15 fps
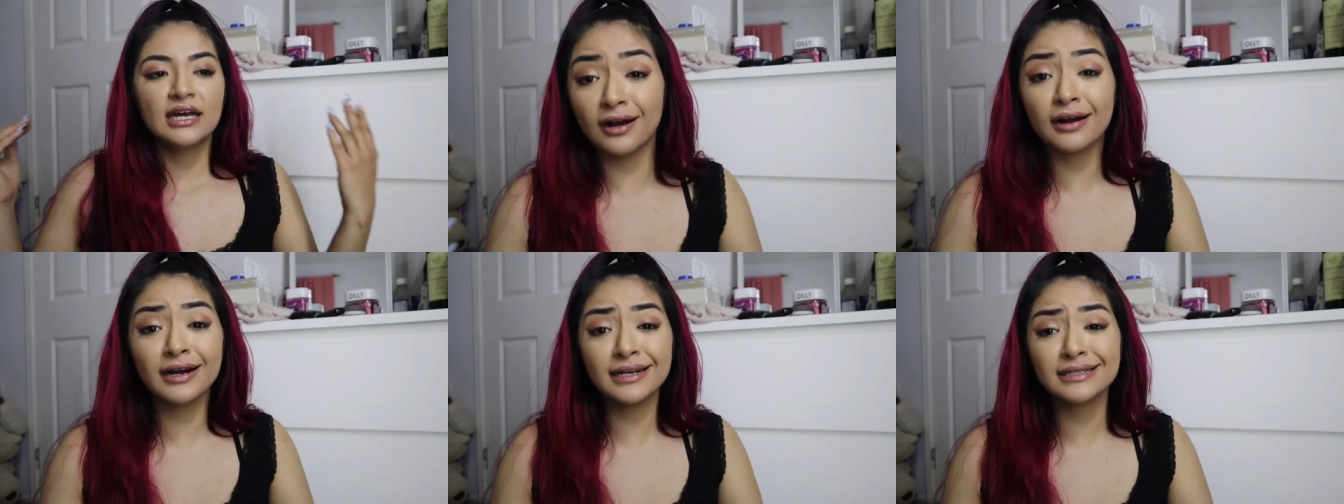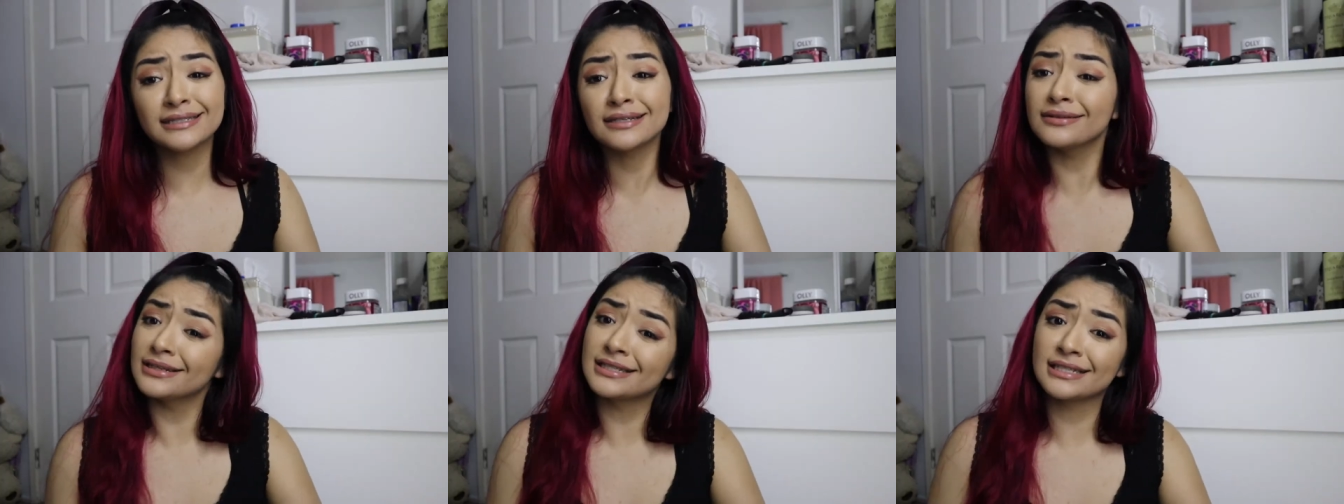all right
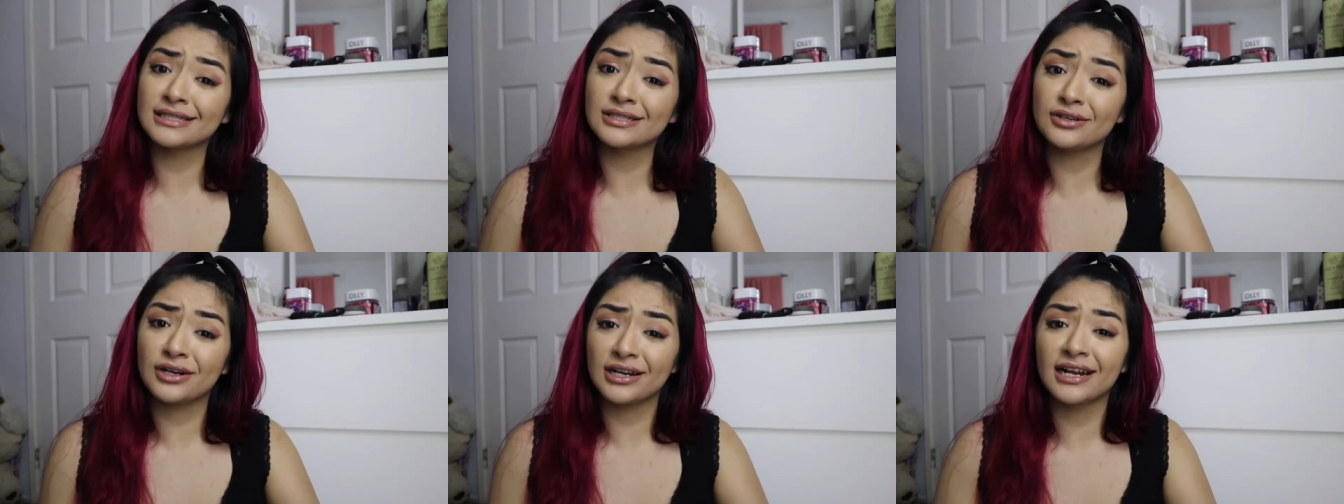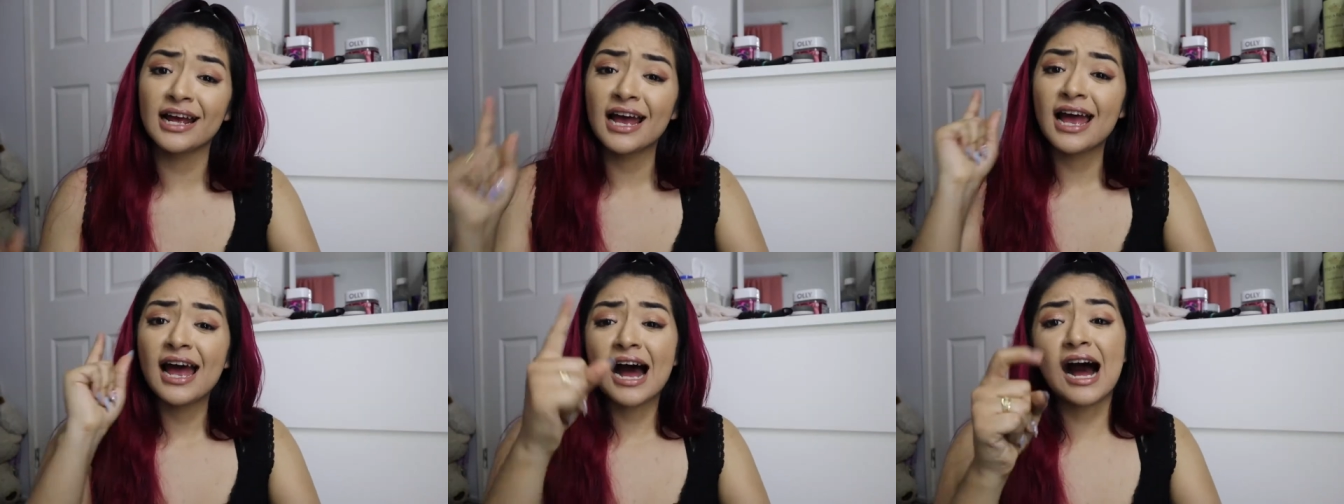so let's get started
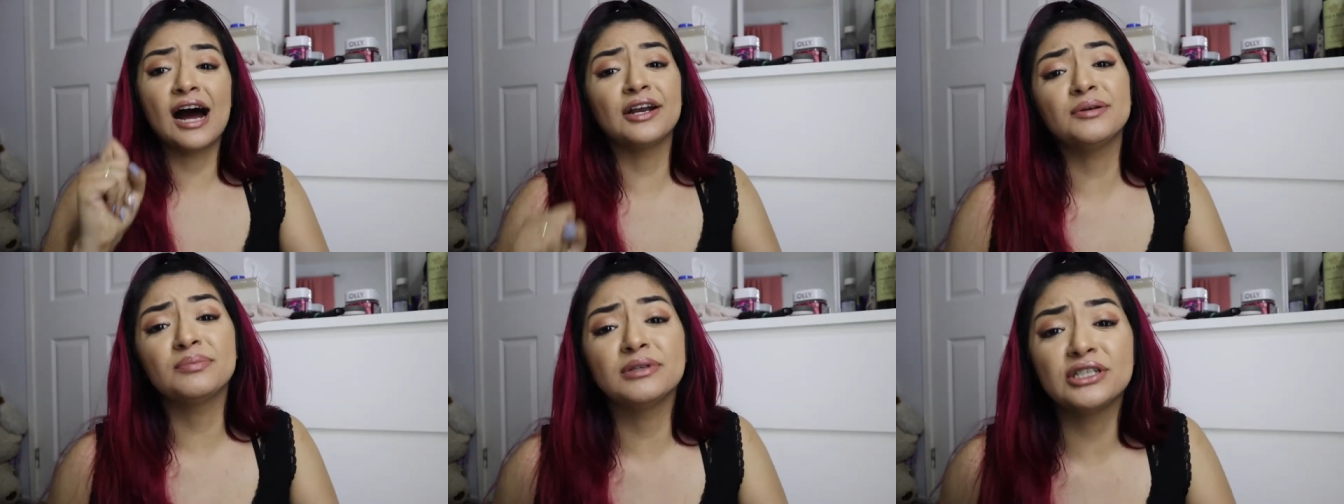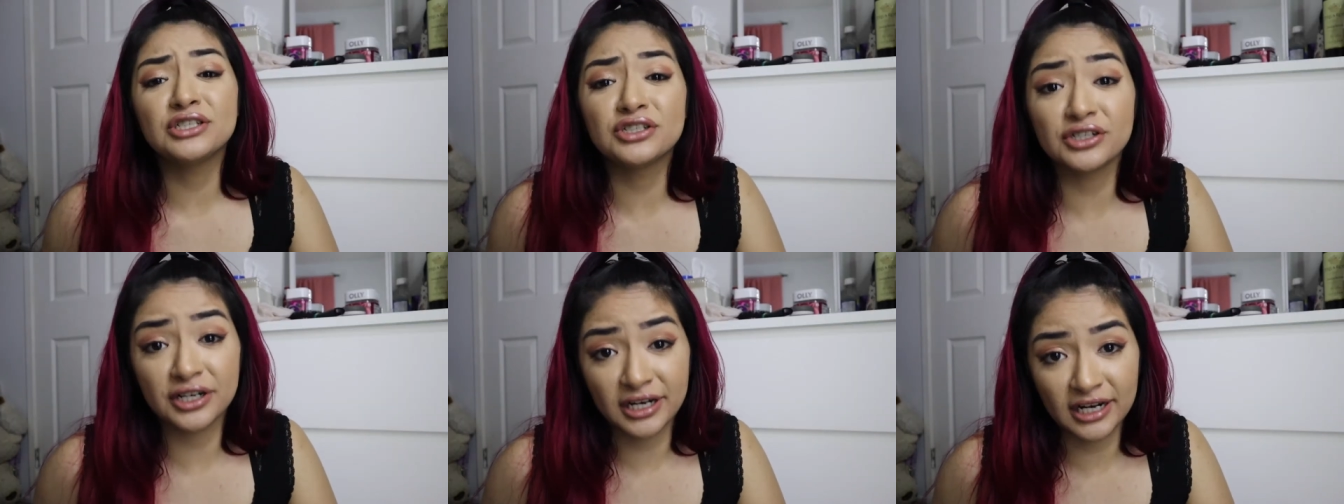how to
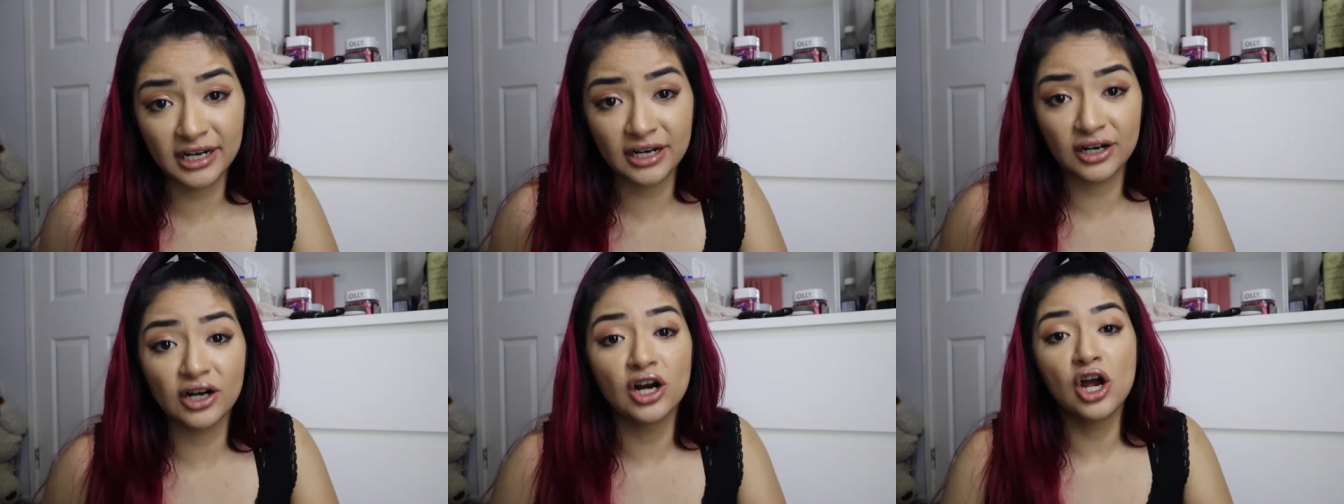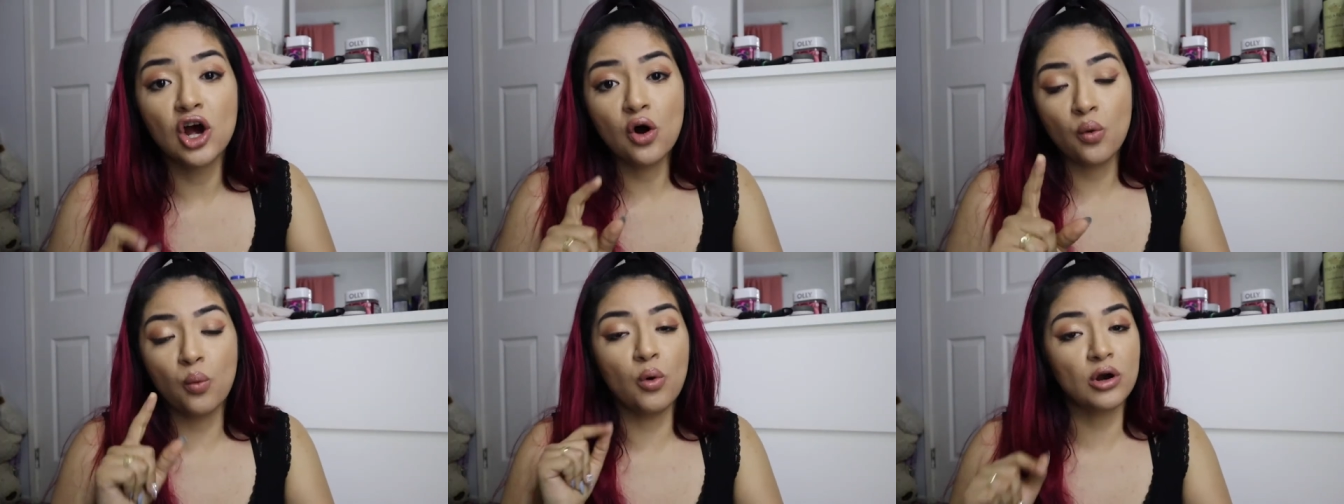bleach your hair
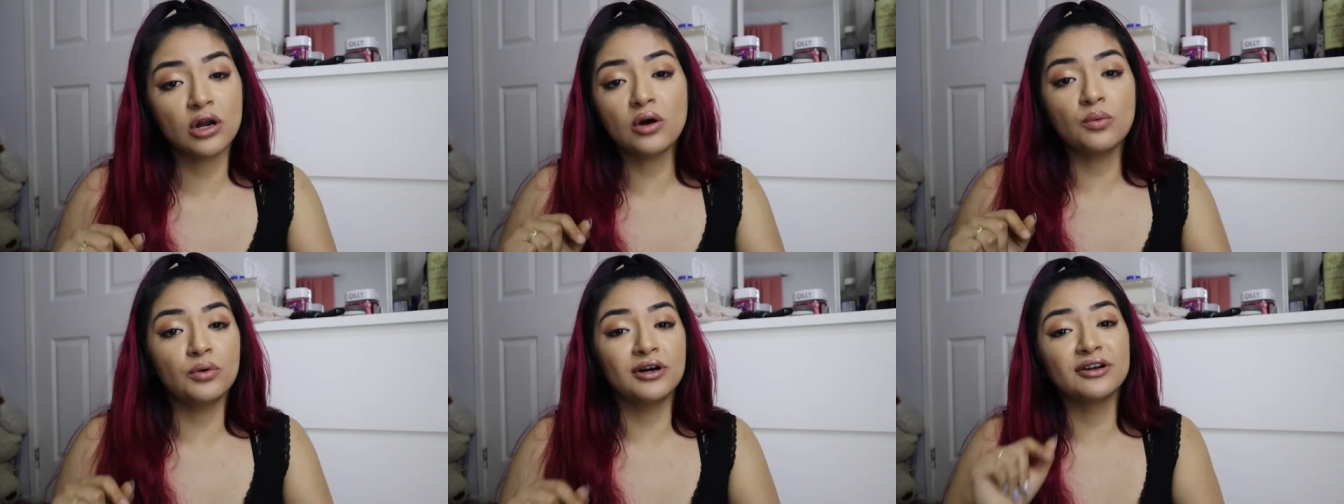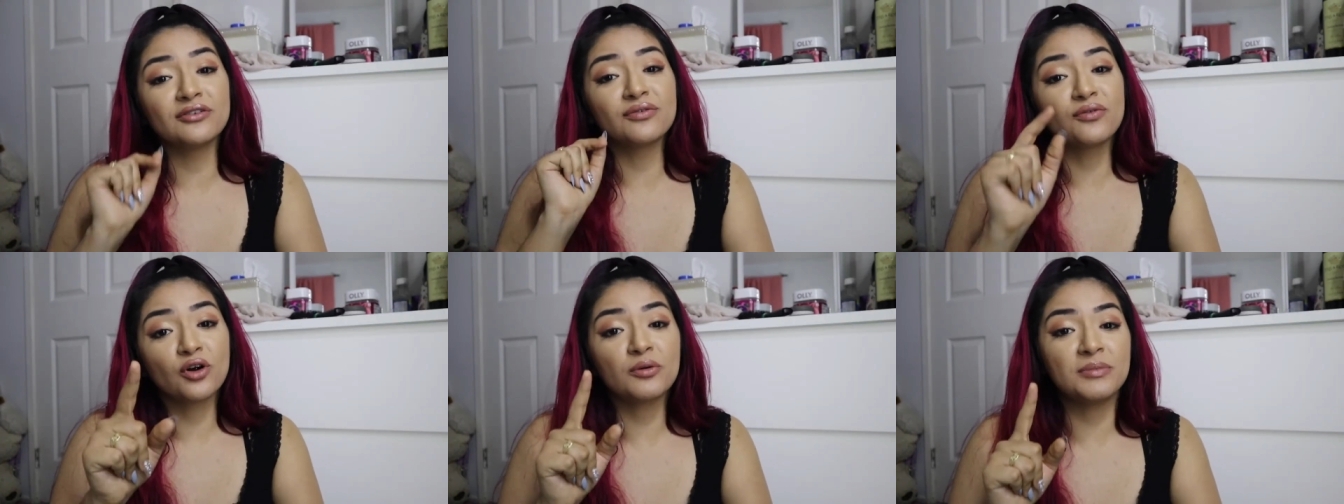one-on-one -on -one
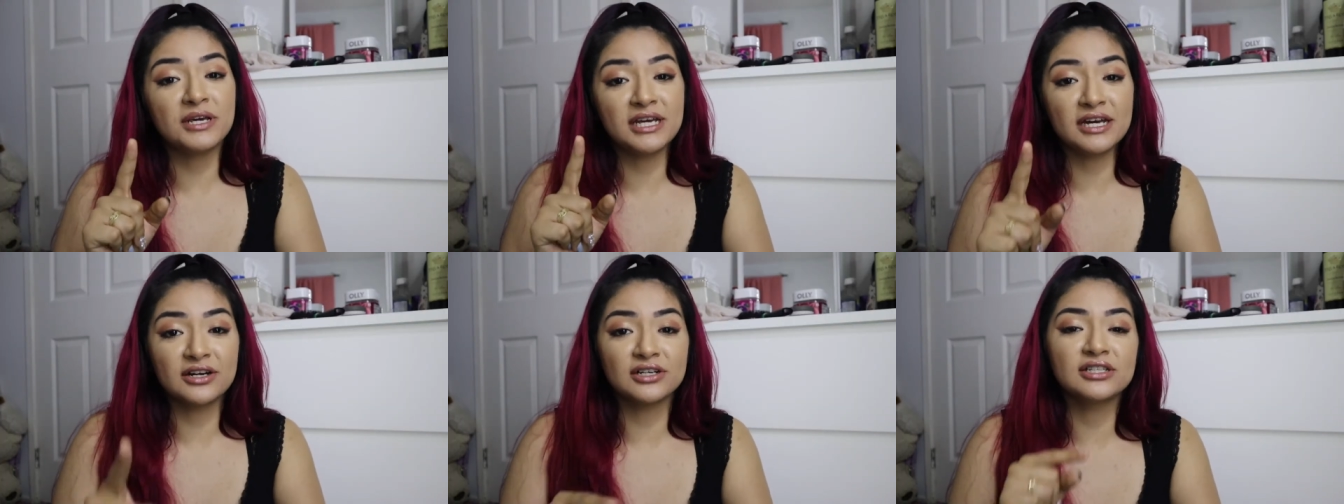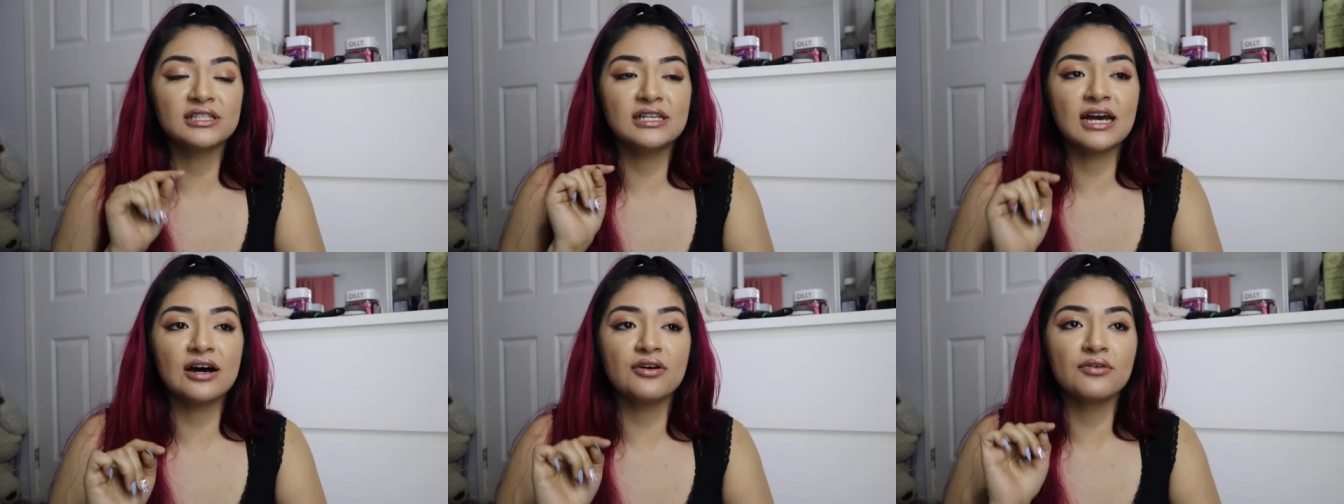for beginners
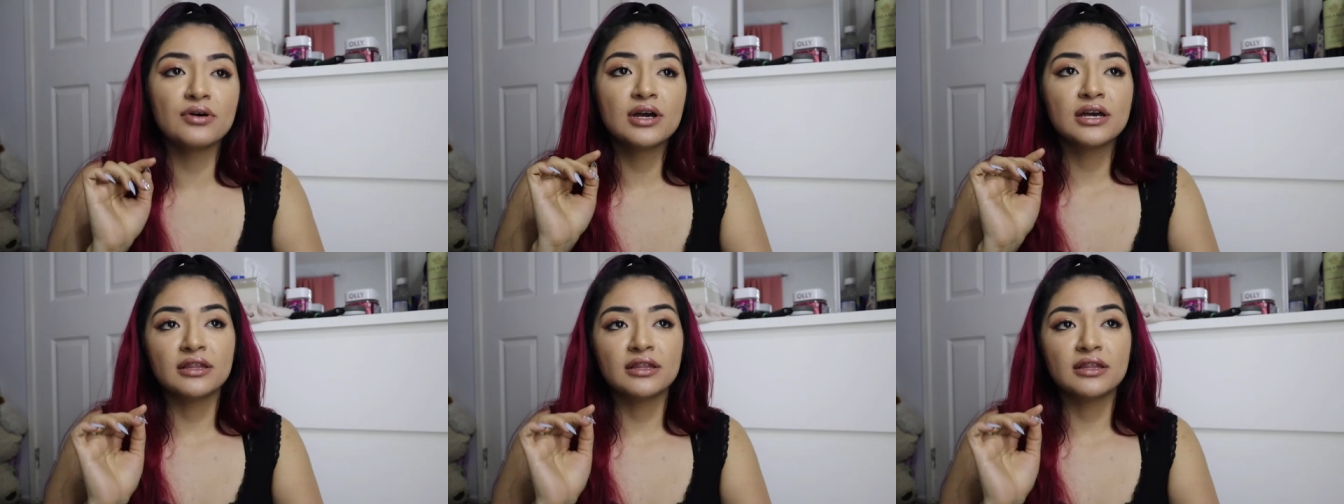now